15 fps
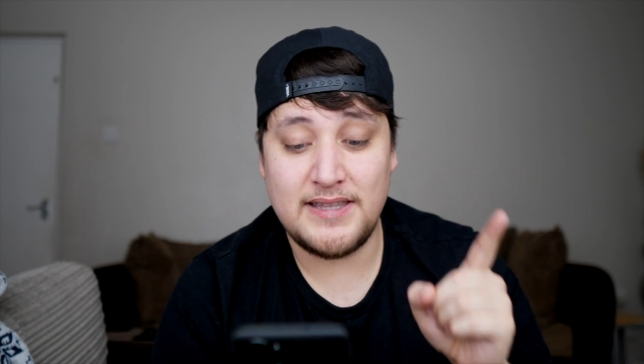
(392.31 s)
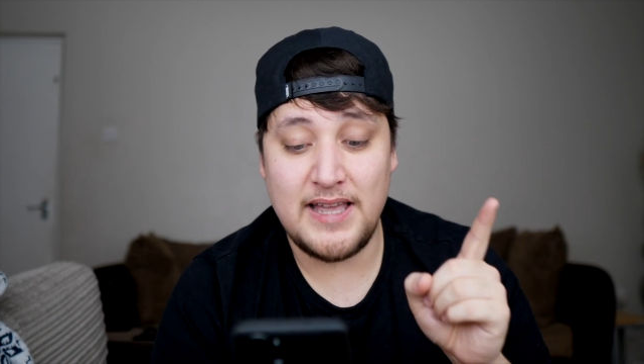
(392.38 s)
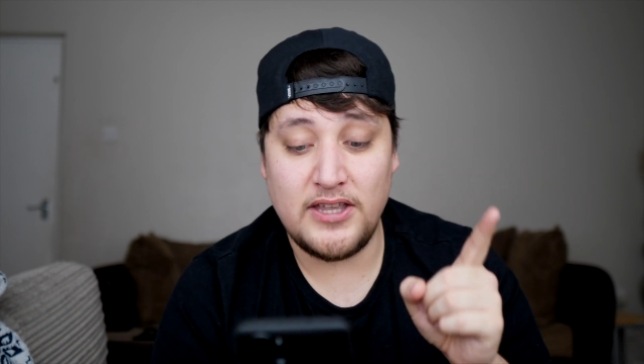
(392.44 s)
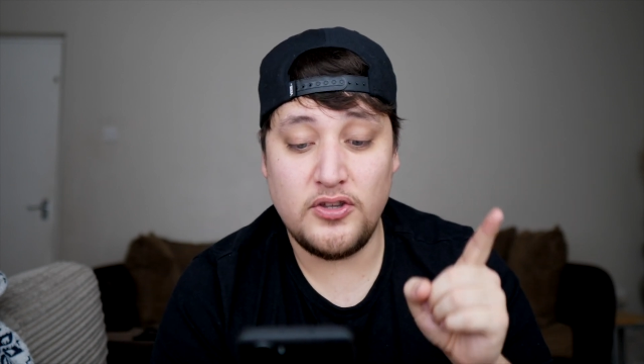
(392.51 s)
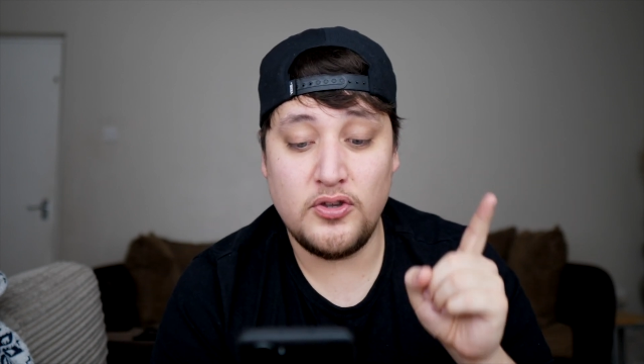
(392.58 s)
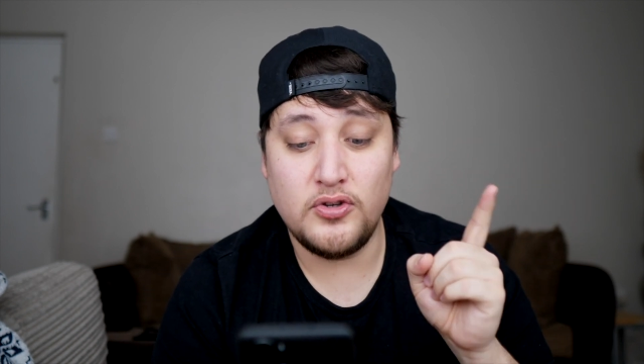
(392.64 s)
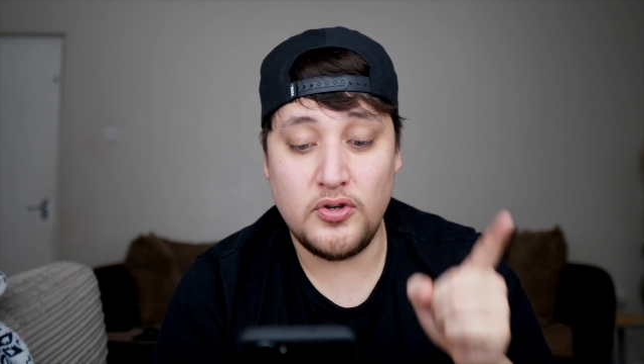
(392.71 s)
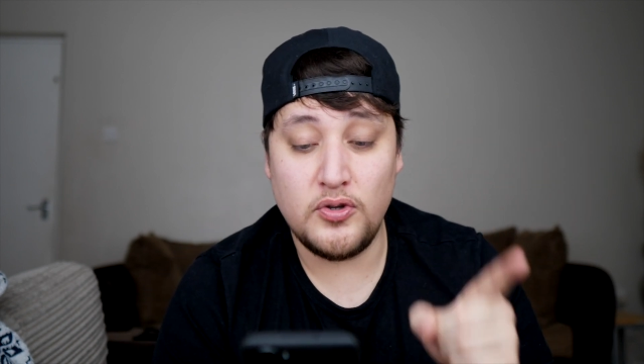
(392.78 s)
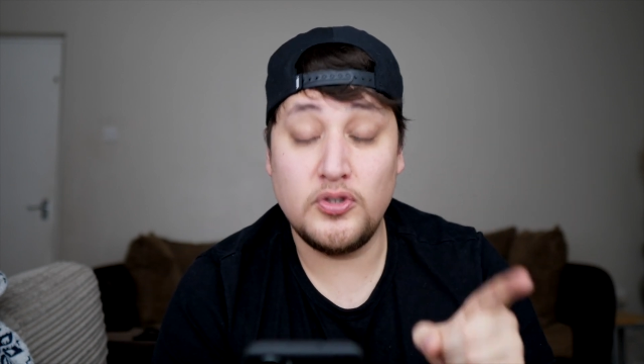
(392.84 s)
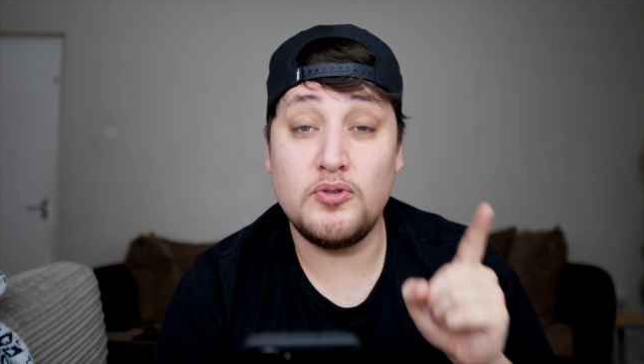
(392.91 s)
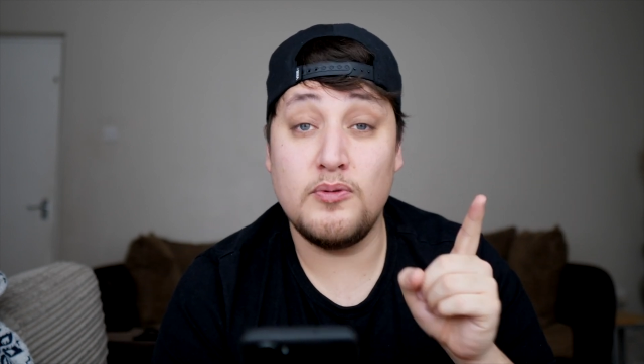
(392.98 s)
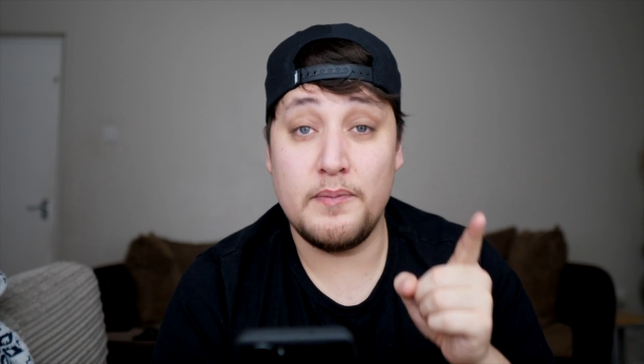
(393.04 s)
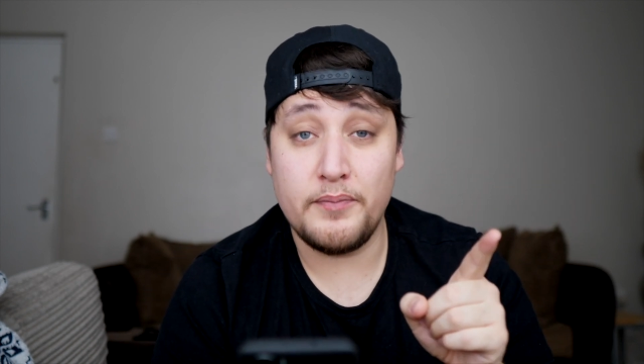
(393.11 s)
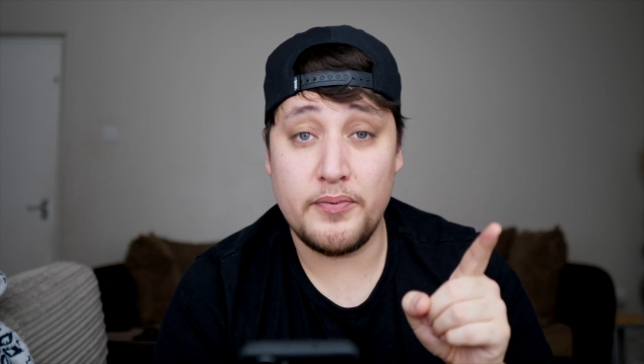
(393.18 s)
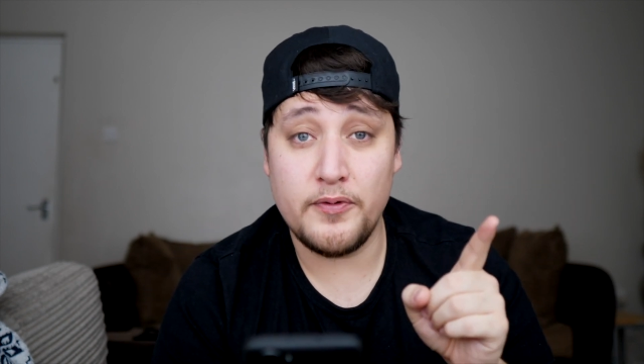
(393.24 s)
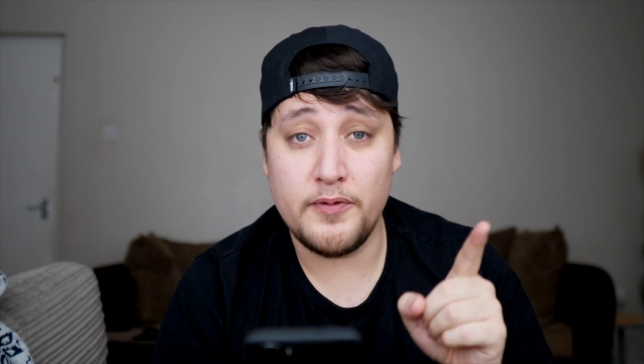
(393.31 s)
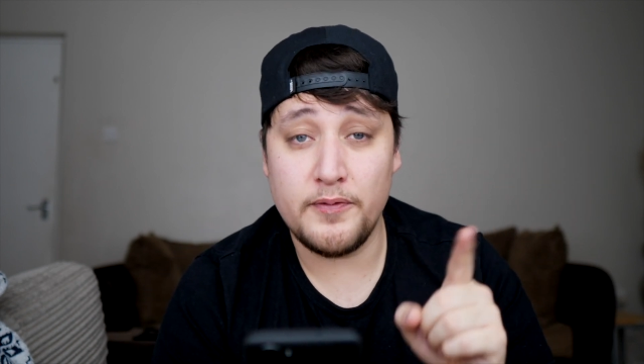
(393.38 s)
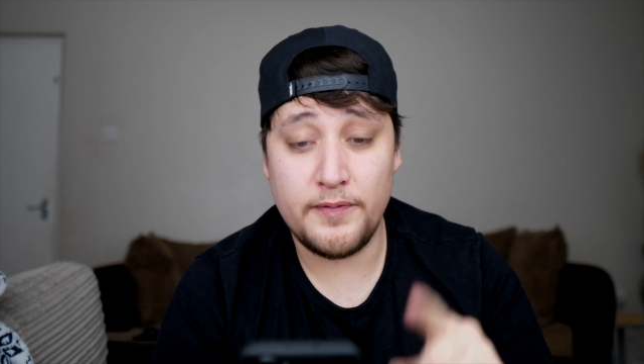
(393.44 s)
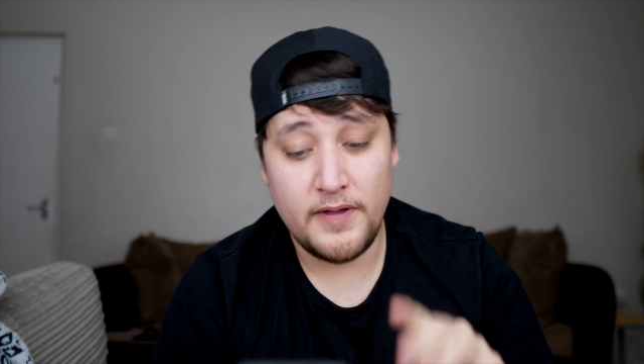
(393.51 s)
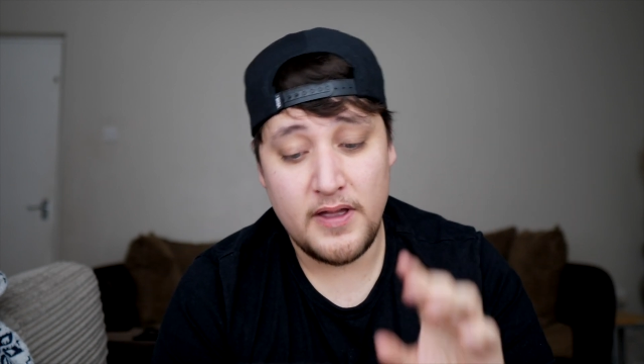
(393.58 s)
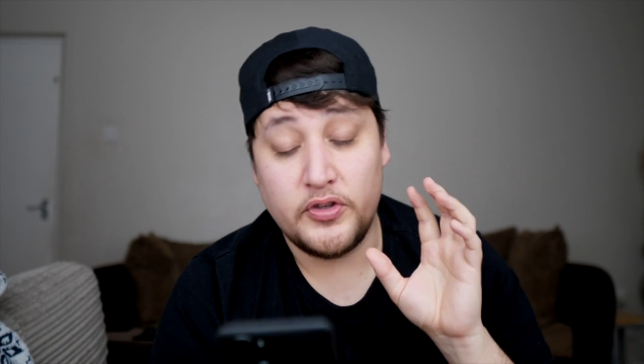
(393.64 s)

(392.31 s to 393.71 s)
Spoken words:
that you do to improve?